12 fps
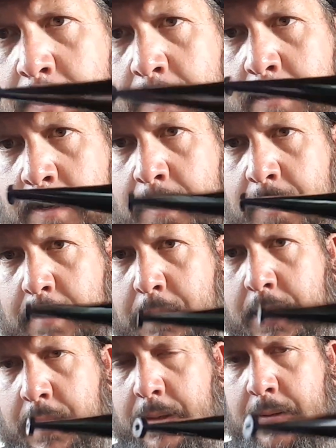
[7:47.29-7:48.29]
Hand cut
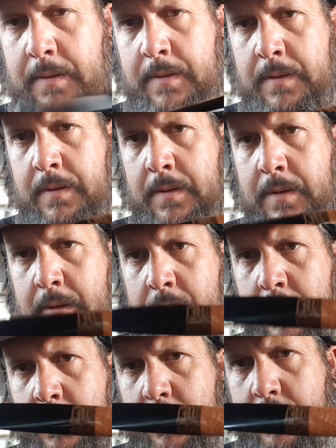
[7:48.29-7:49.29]
ebonite.
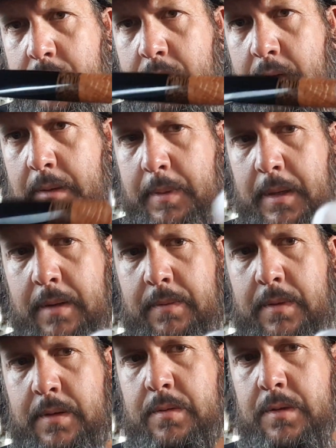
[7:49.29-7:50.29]
Just a great pipe.
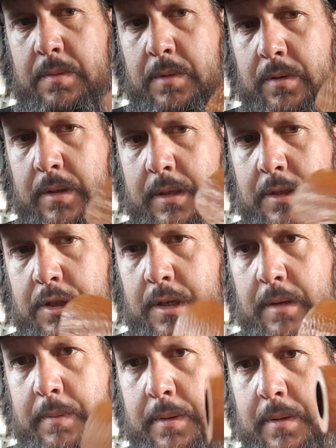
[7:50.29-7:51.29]
This will smoke like a
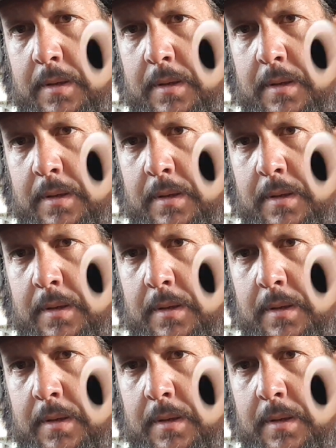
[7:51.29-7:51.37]
champ.